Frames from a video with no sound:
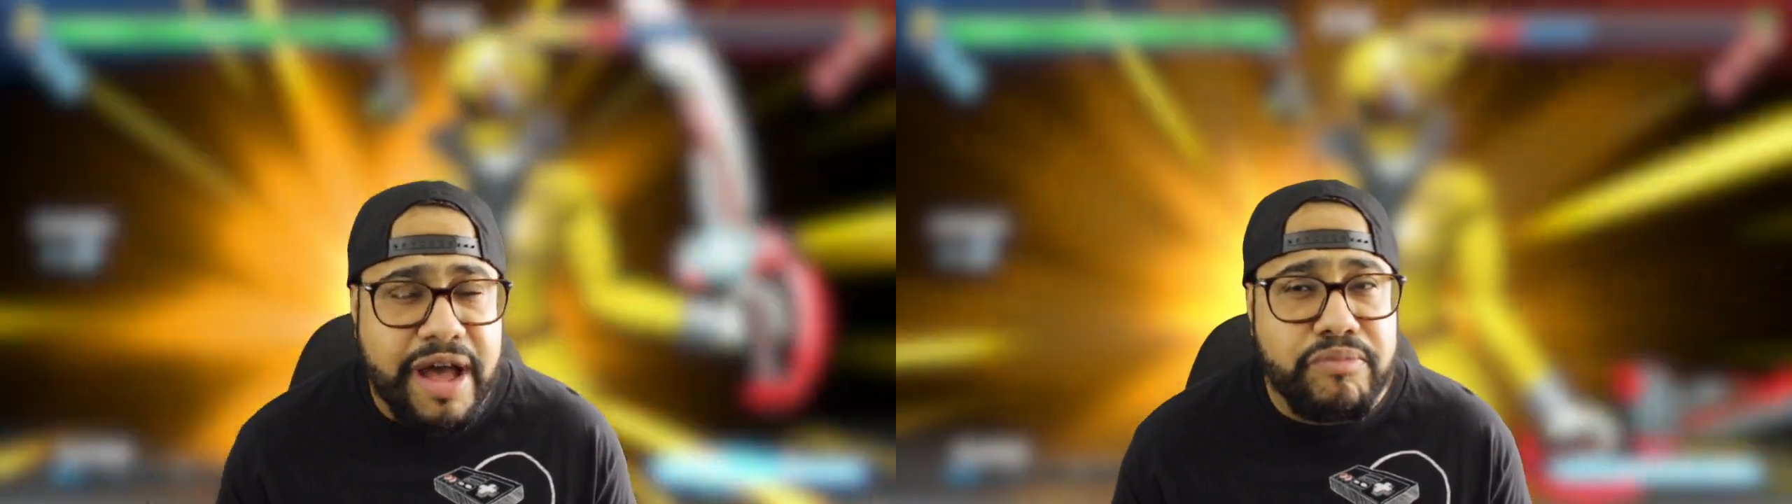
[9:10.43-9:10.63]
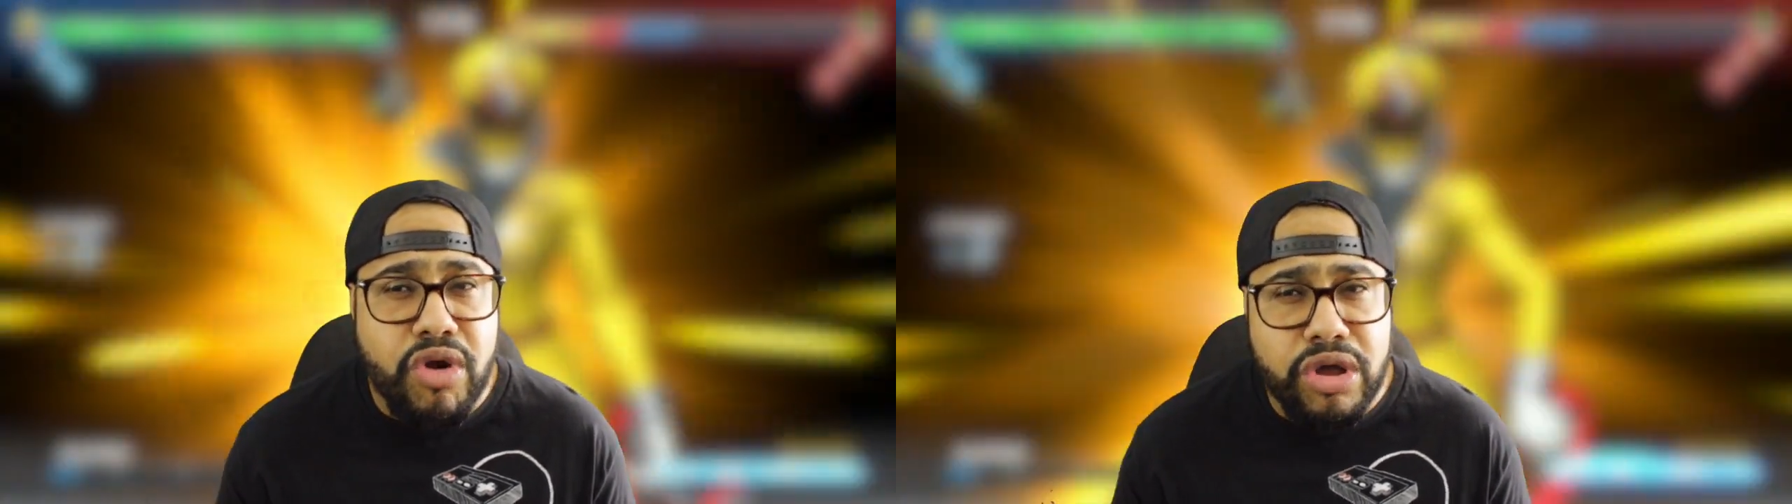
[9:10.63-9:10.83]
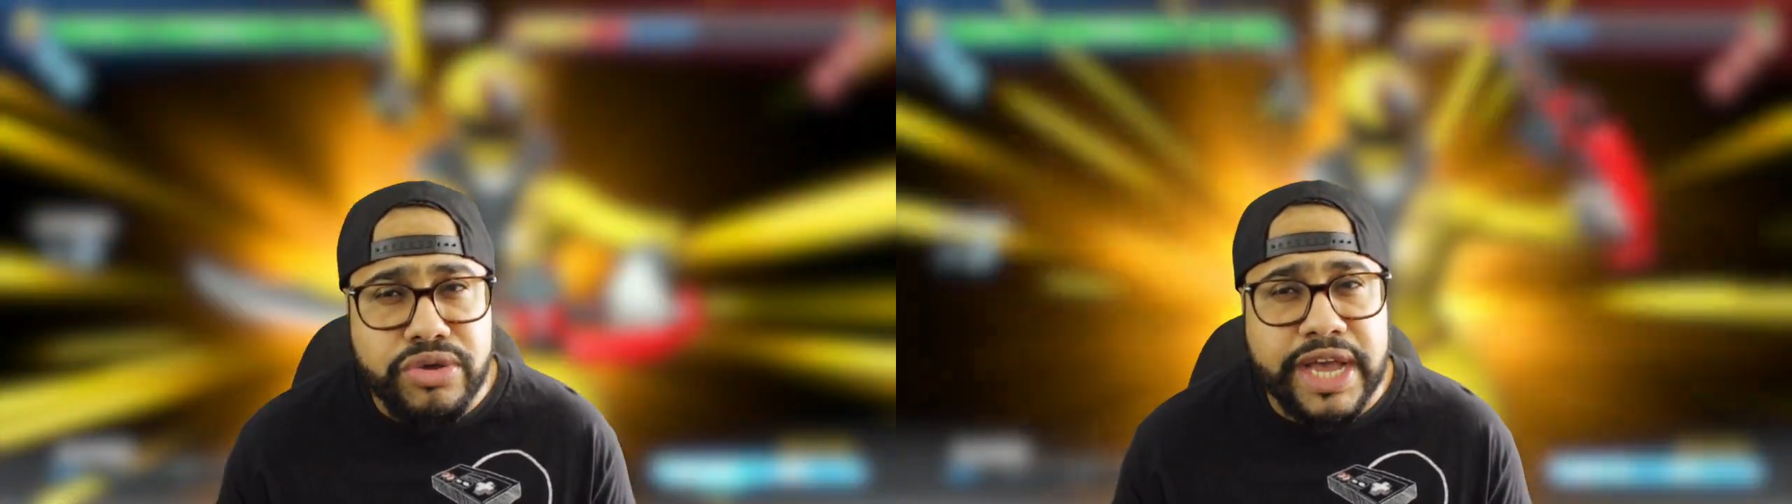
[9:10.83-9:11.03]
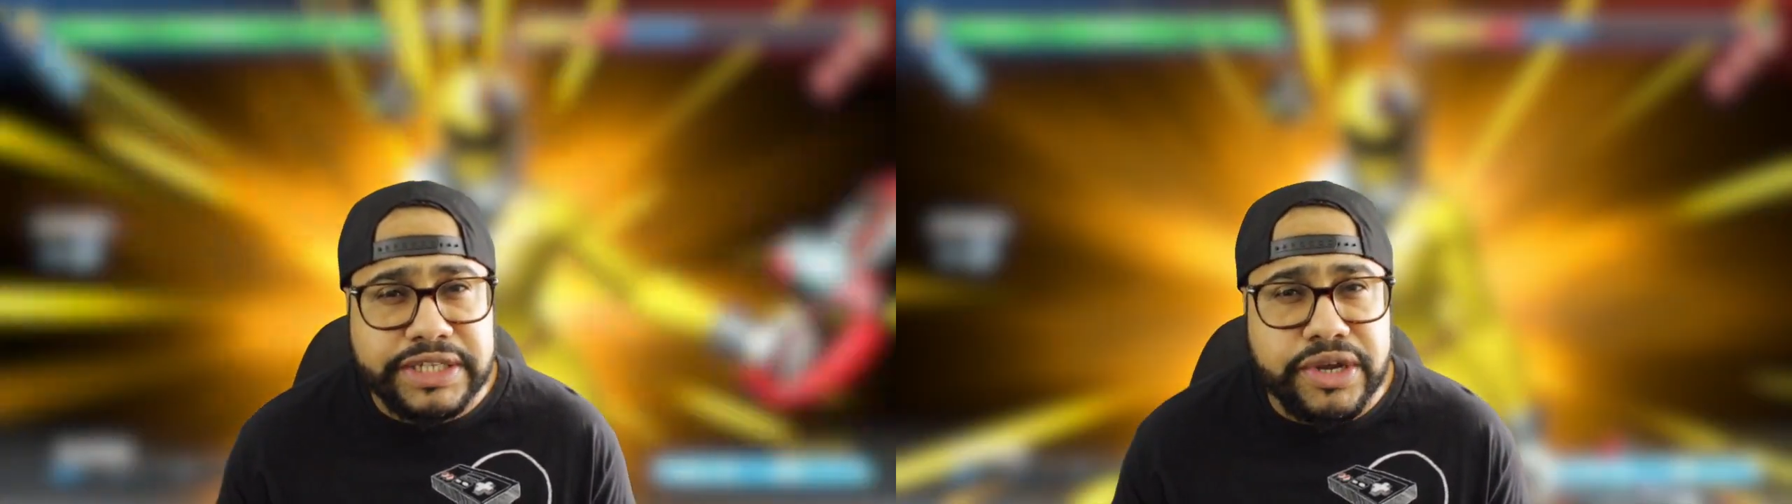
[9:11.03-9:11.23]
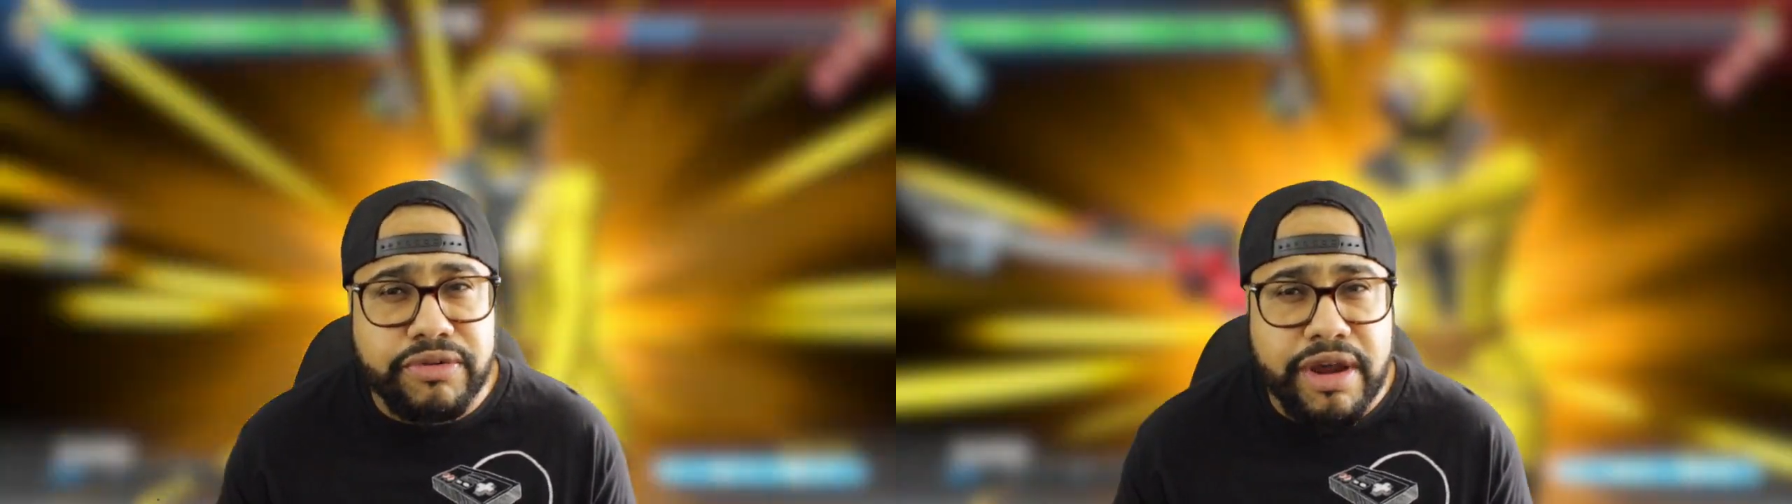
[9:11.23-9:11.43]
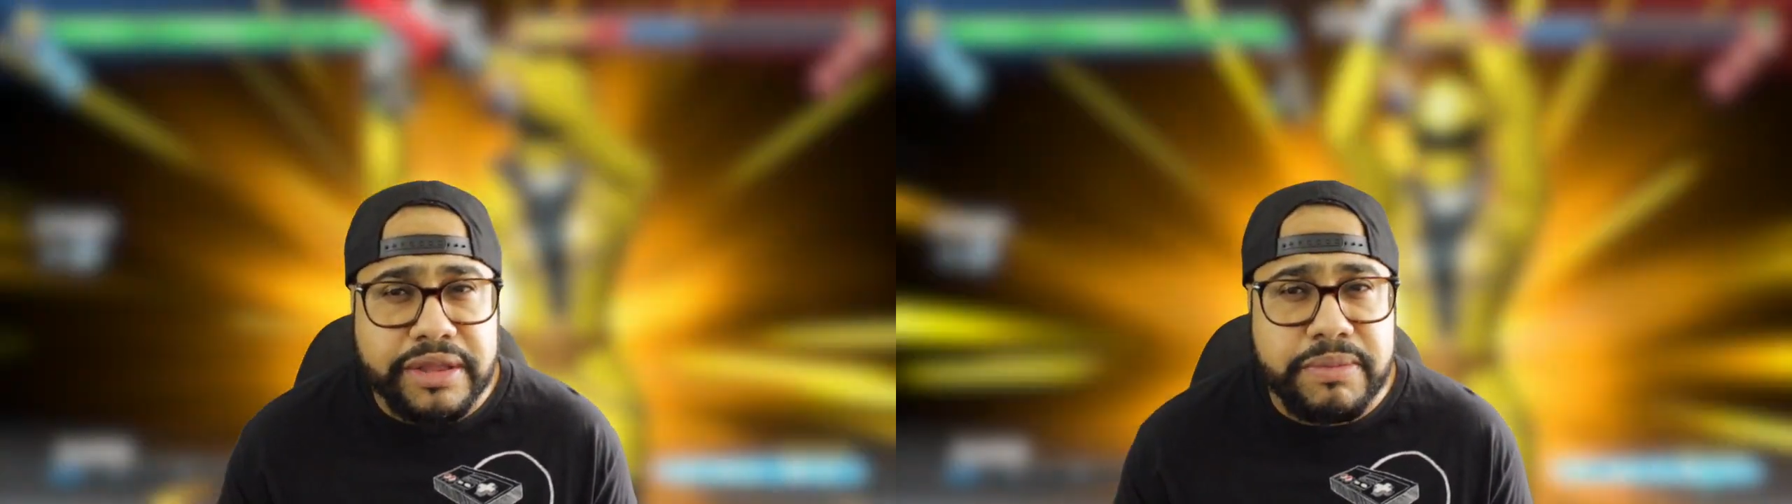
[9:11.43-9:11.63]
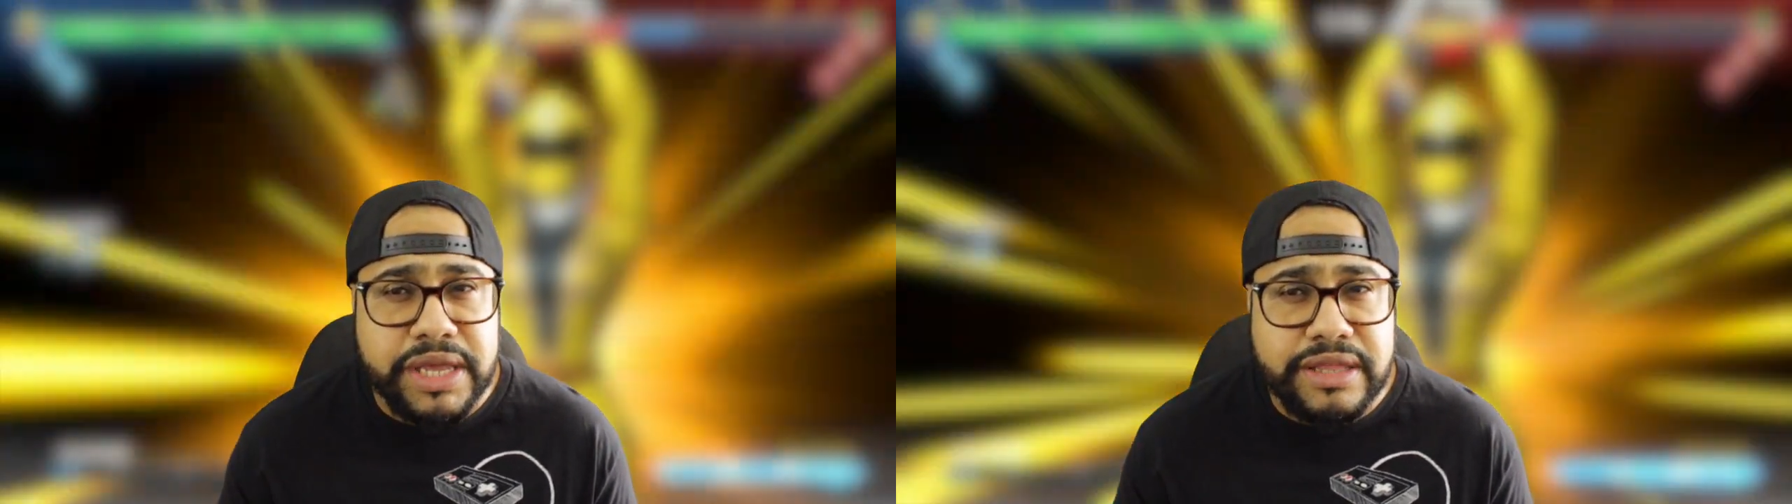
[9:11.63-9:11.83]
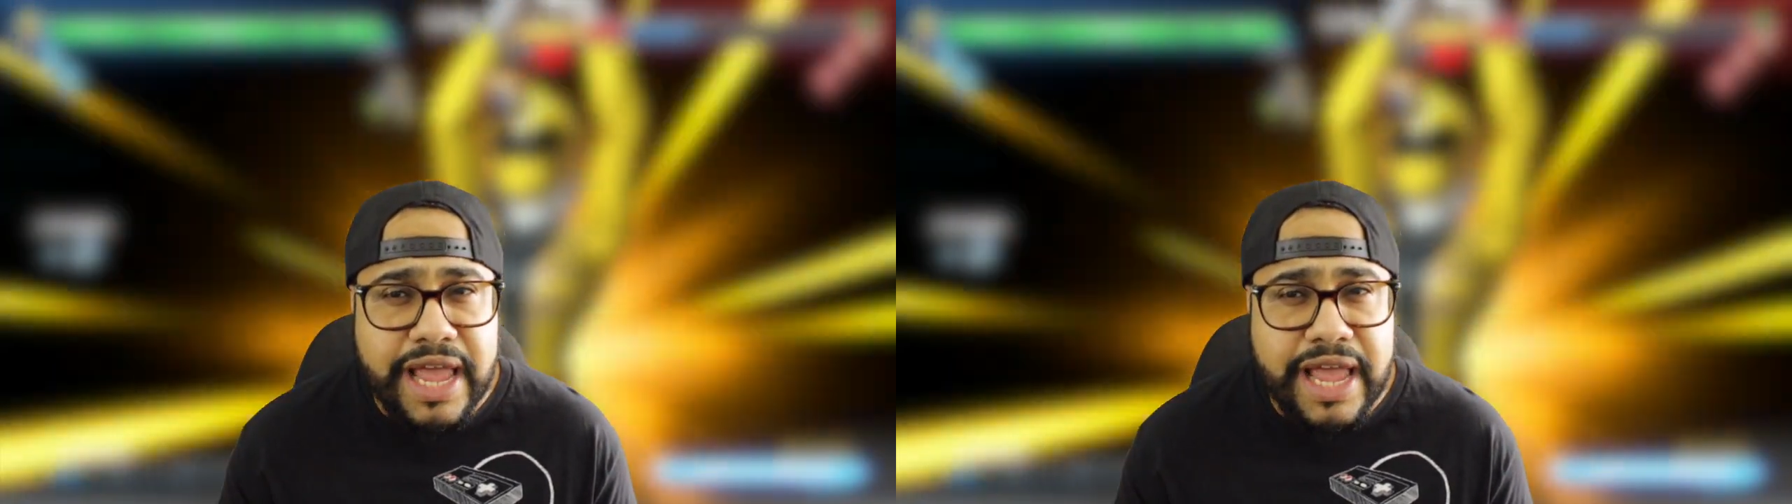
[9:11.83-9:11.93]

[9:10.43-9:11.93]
I'm wrong, you guys can correct me